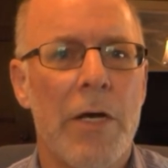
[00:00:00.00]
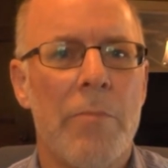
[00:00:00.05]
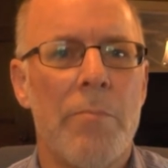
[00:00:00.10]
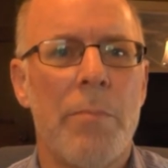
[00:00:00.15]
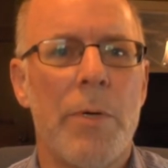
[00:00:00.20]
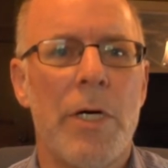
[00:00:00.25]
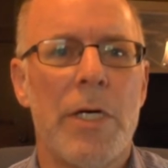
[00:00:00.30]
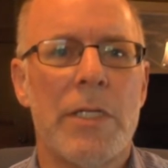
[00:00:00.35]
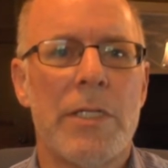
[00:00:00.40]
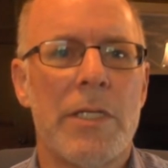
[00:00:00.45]

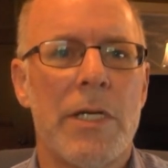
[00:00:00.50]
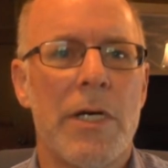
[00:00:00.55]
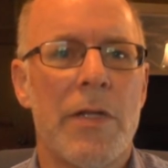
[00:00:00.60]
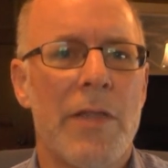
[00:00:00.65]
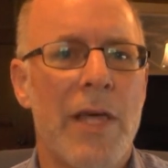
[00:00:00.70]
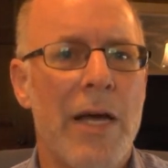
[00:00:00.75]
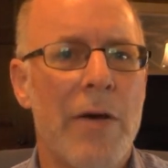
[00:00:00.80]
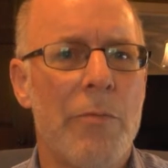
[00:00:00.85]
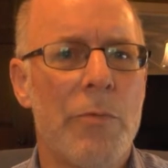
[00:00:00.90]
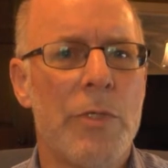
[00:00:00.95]
But
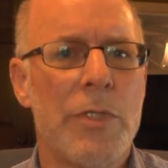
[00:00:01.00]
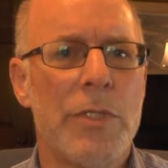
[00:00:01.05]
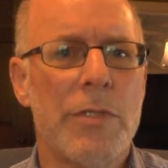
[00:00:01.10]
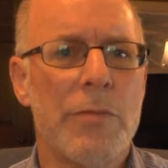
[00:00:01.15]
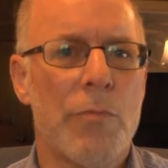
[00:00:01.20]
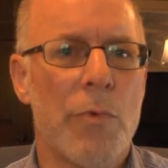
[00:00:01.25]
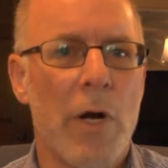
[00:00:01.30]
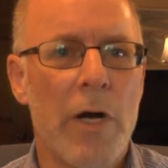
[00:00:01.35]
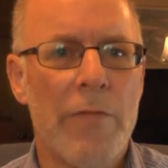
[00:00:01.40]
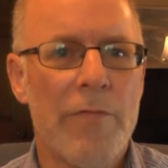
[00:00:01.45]
that was
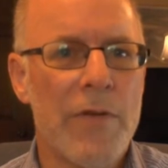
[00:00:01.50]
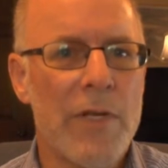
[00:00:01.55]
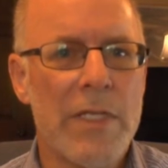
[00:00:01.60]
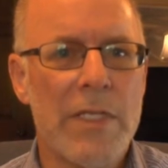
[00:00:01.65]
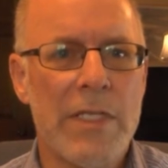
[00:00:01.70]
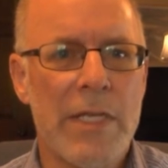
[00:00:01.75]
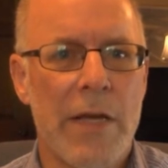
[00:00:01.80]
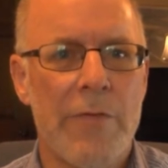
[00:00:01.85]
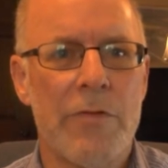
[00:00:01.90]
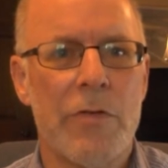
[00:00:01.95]
roughly
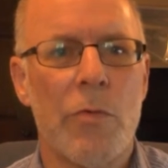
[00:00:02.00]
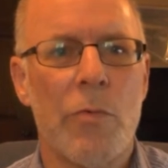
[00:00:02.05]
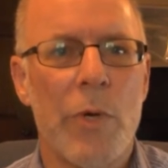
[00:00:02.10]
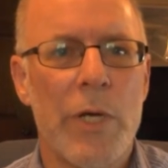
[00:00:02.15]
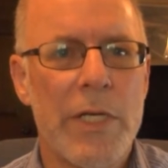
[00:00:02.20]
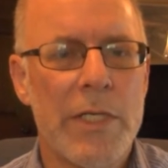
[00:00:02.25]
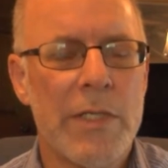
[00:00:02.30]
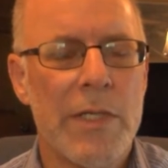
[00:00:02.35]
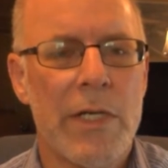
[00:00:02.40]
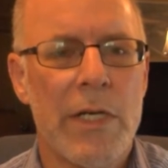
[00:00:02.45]
7
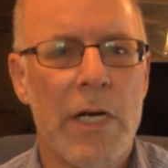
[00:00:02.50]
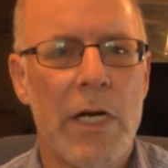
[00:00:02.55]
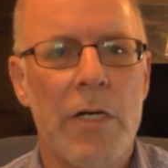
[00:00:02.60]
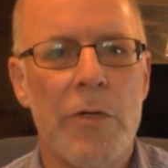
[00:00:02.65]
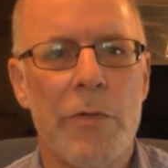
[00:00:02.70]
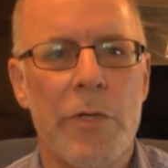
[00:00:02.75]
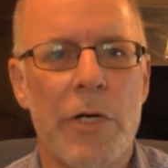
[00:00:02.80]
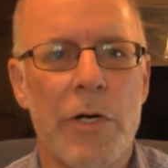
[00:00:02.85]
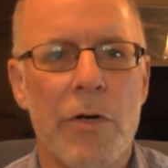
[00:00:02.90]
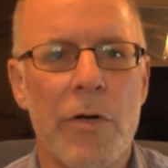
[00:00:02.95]
weeks
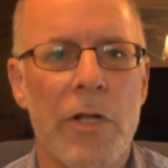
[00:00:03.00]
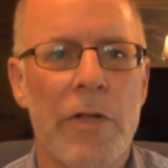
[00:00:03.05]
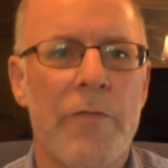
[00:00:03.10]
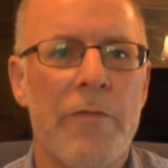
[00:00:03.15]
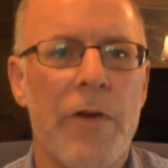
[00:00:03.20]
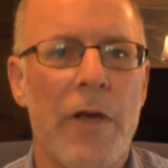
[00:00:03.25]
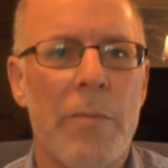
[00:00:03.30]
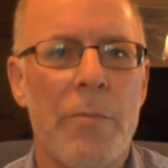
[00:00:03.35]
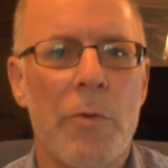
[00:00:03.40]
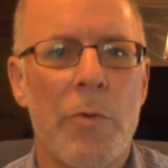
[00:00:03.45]
ago in early
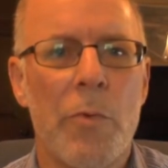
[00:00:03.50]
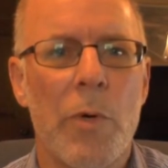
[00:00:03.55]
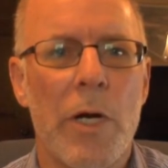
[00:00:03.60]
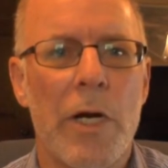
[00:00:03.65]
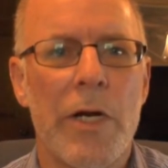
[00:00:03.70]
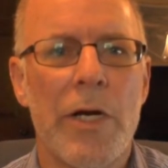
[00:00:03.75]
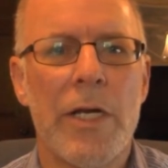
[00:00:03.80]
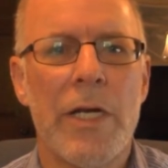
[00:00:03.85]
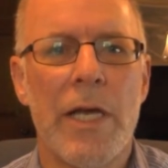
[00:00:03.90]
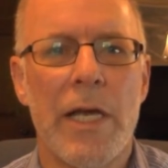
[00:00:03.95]

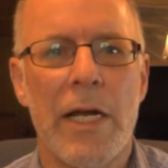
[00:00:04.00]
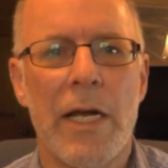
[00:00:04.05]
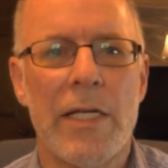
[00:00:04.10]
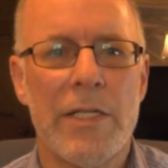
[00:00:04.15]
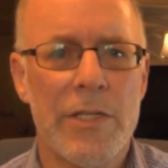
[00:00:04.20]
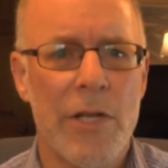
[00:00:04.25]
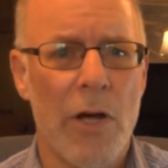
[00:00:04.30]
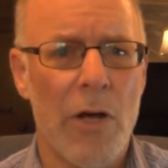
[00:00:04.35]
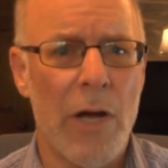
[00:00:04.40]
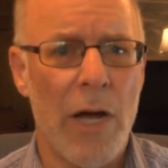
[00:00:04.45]
February, and I
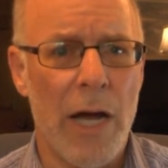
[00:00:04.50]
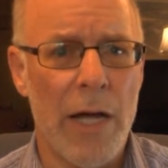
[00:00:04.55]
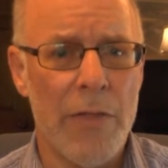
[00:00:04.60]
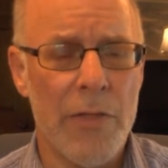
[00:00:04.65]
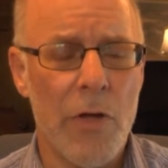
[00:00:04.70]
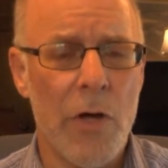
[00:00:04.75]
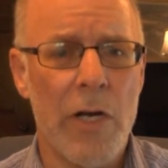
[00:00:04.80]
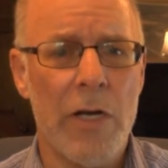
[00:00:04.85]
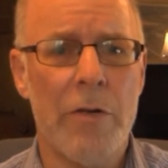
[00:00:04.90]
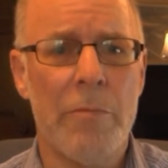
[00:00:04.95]

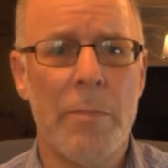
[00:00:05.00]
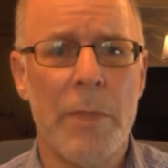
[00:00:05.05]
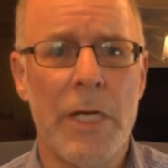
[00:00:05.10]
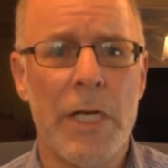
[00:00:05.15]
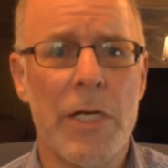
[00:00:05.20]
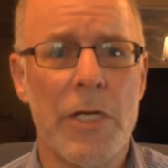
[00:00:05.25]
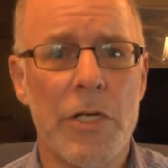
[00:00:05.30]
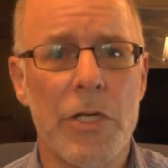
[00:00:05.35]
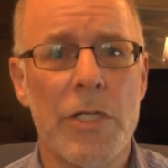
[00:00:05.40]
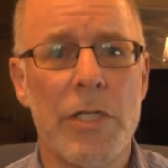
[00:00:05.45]
thought it'd be
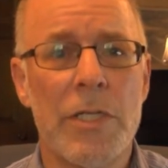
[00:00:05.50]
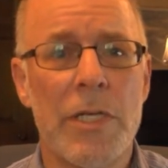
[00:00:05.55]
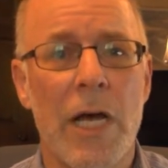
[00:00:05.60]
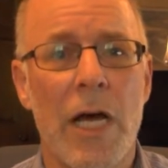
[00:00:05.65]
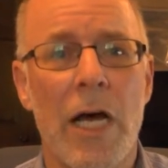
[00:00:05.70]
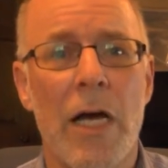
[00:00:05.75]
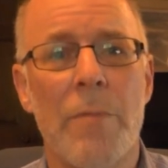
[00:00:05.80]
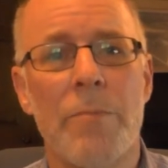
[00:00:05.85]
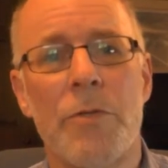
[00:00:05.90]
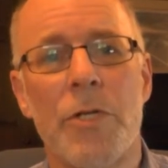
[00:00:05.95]
a good
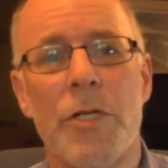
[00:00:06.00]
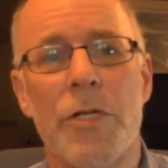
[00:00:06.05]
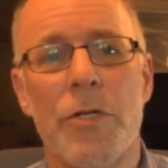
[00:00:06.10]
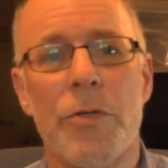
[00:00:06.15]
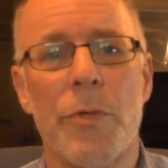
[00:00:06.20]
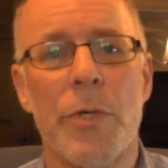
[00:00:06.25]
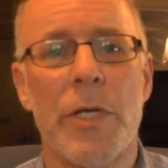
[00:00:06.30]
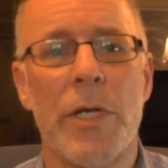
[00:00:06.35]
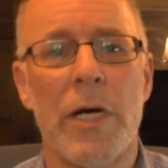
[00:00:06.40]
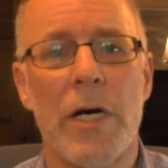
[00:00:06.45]
time to
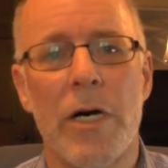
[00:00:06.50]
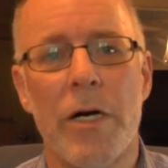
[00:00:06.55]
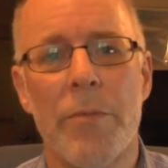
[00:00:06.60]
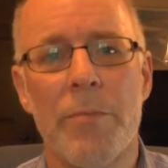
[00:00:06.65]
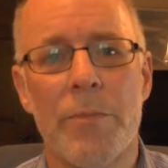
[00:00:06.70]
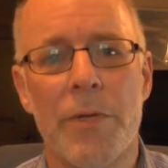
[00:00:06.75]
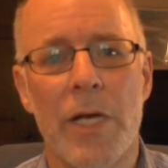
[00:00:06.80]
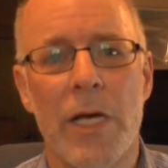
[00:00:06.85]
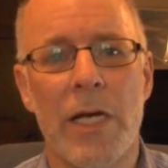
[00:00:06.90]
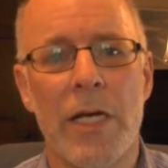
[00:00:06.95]
do an
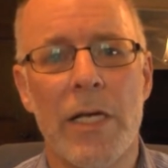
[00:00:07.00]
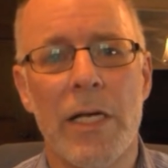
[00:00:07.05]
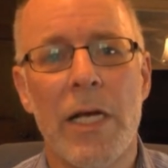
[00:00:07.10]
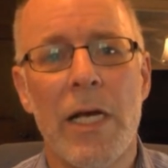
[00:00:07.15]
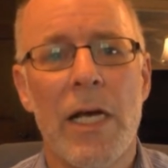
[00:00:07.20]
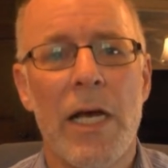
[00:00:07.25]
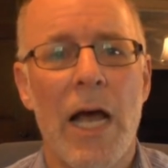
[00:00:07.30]
update.